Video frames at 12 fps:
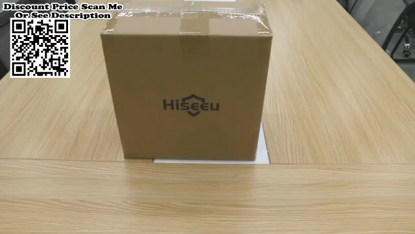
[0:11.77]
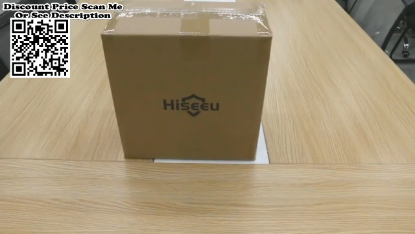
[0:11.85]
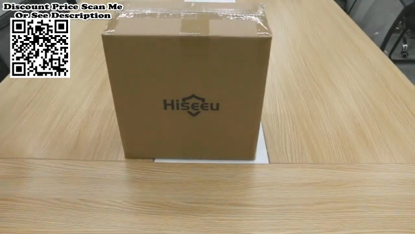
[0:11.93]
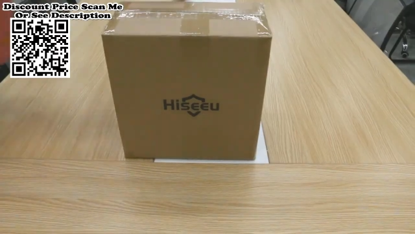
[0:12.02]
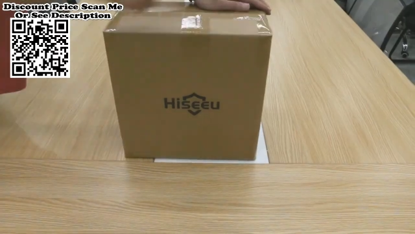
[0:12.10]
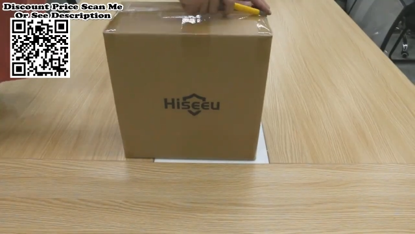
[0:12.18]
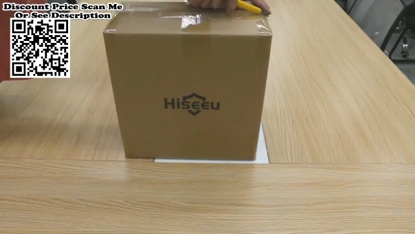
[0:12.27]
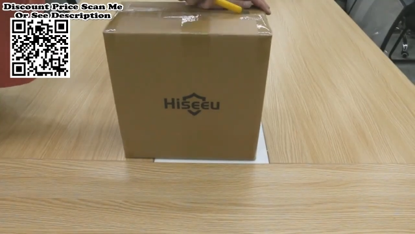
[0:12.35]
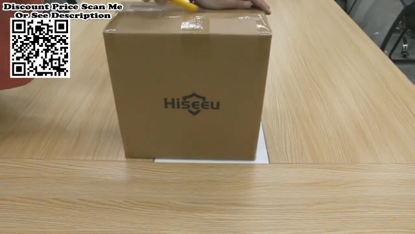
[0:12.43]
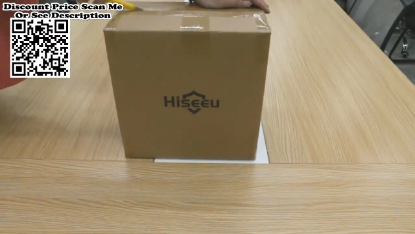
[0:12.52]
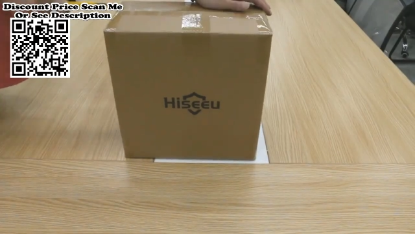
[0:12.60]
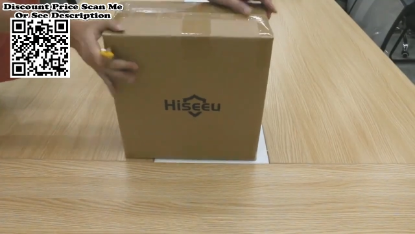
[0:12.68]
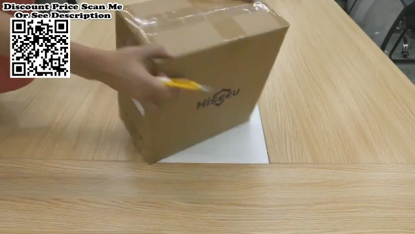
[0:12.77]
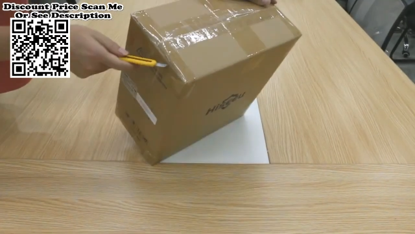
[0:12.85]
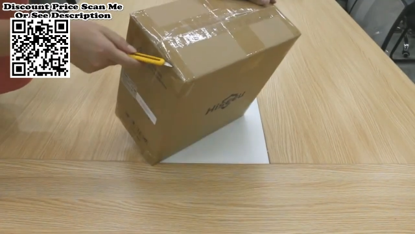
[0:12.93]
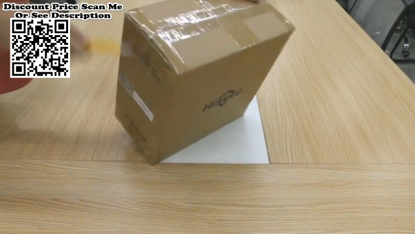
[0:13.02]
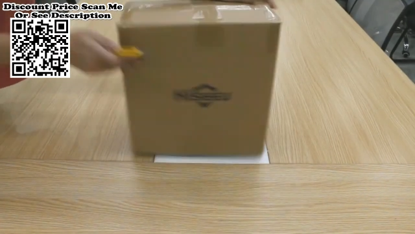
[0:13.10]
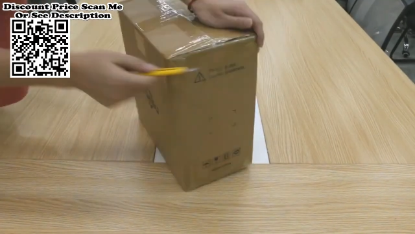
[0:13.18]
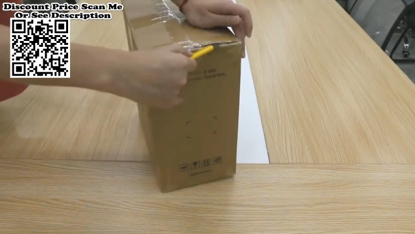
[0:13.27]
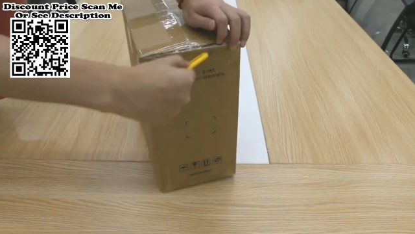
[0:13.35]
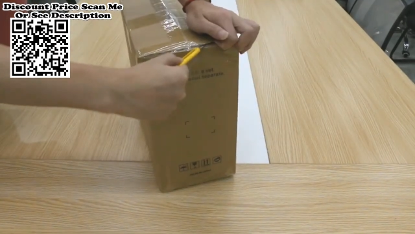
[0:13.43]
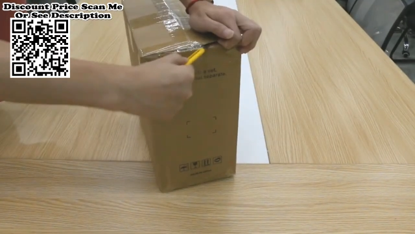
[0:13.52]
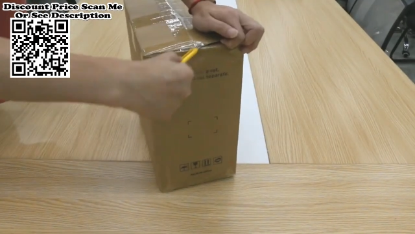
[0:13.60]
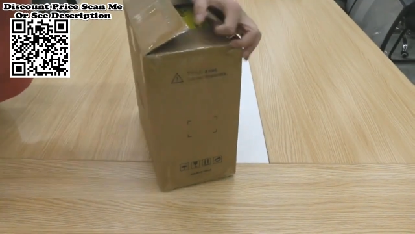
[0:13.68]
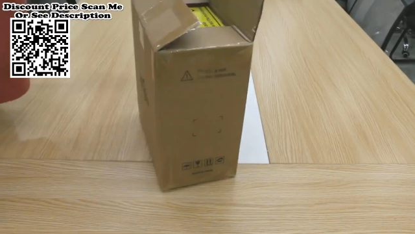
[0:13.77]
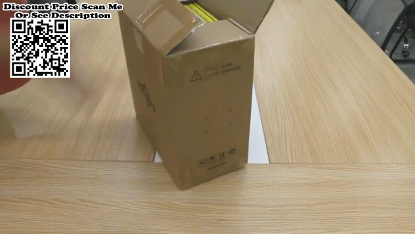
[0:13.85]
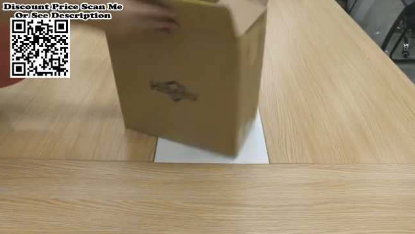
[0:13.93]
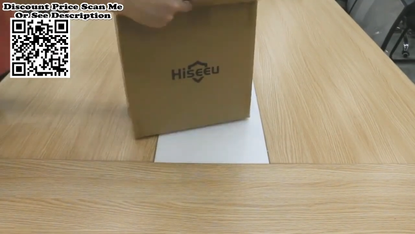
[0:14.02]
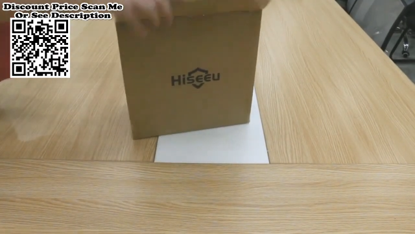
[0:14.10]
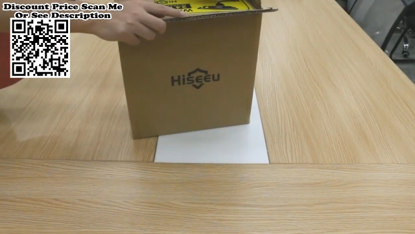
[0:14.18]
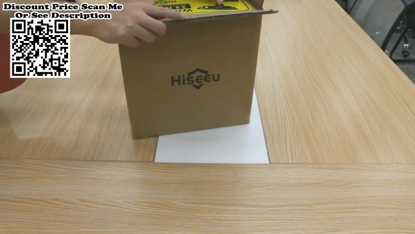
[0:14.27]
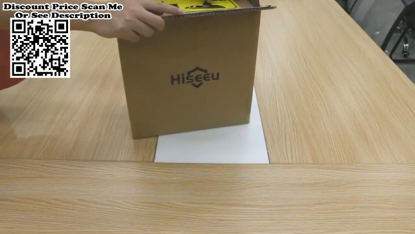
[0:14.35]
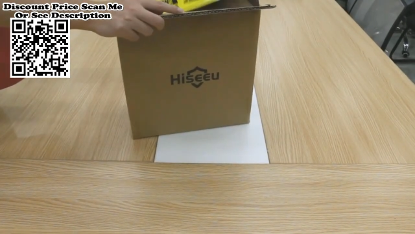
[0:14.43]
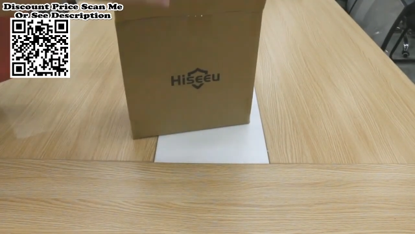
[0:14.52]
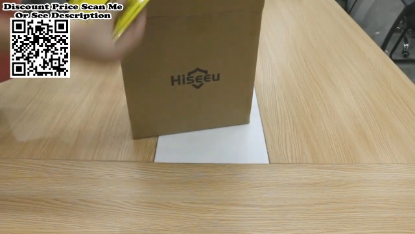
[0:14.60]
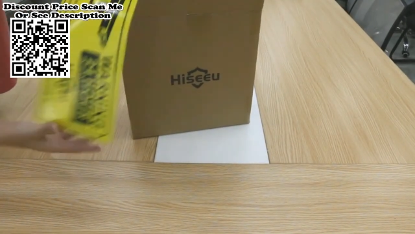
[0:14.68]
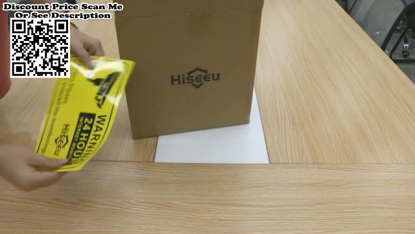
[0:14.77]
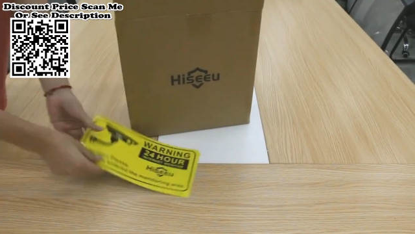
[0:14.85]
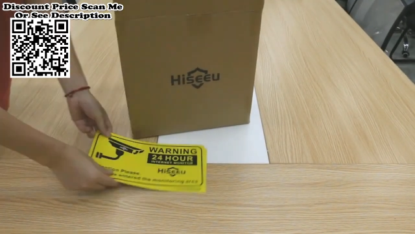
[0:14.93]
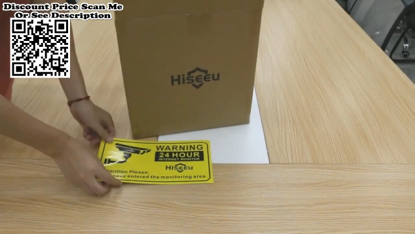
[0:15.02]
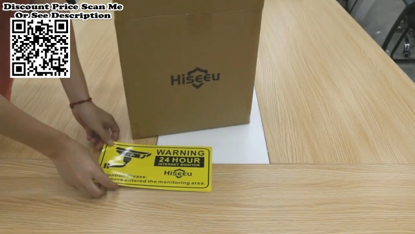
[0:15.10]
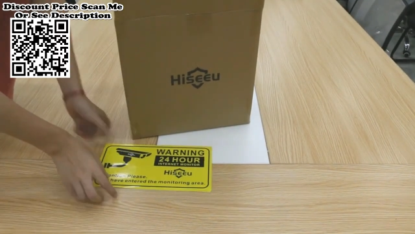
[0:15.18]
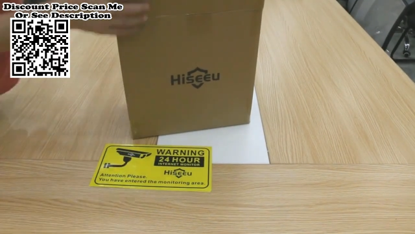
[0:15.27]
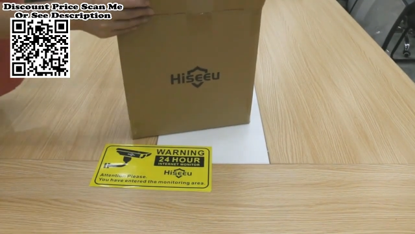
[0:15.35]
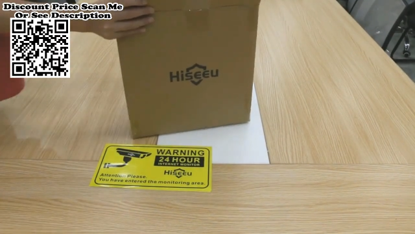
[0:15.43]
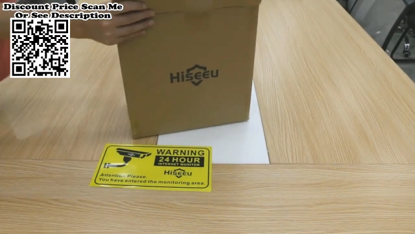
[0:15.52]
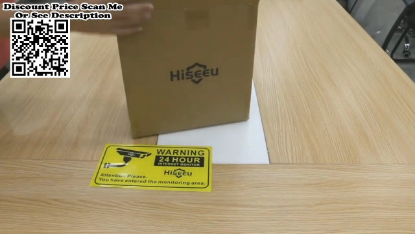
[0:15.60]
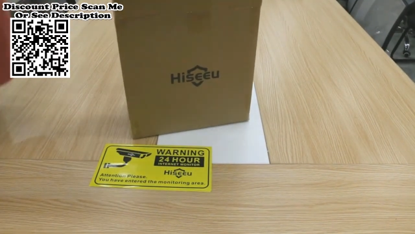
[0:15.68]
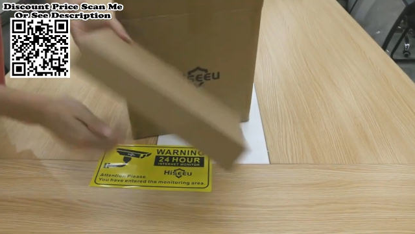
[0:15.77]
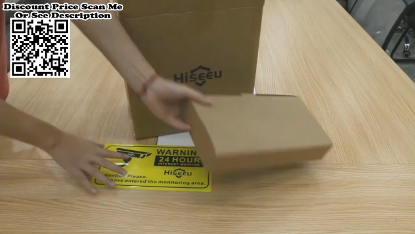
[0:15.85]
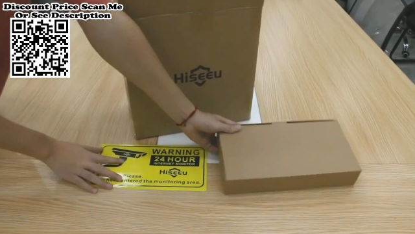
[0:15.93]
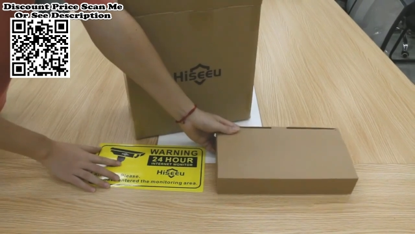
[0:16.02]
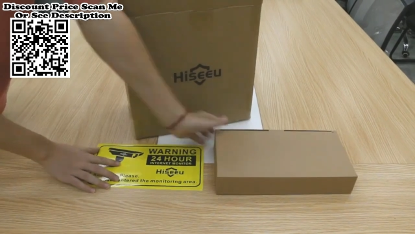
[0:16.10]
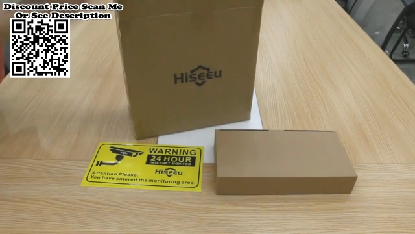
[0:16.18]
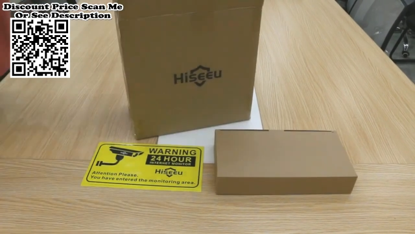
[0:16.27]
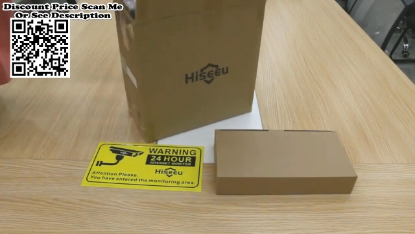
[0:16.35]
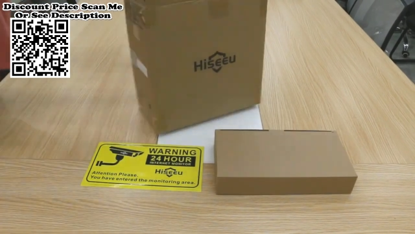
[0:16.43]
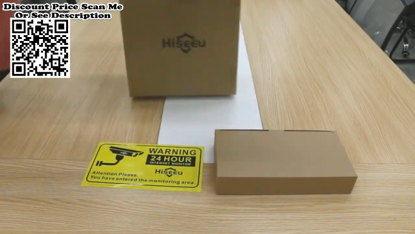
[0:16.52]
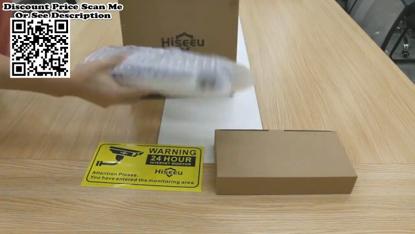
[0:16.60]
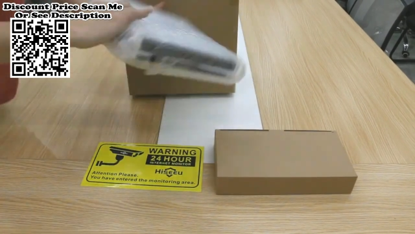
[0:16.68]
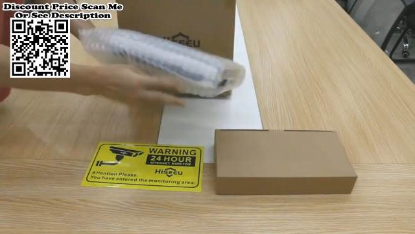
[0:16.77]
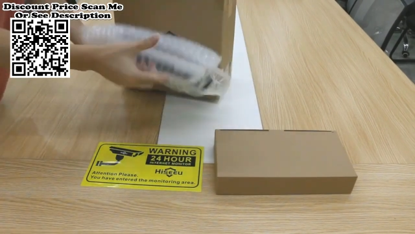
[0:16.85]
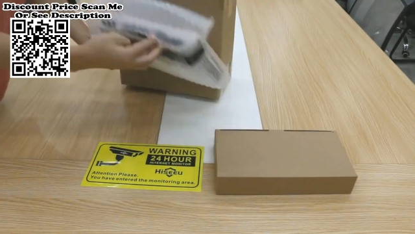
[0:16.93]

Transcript: Nobody's mouth can be seen.